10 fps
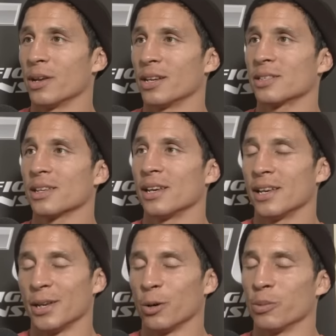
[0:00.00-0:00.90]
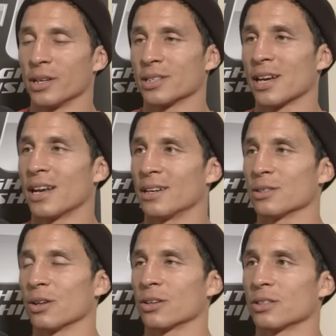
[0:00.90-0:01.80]
minutes, it'll be exciting as
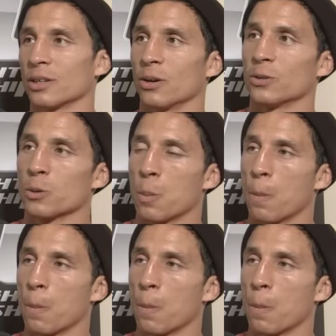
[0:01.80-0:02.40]
long as it goes.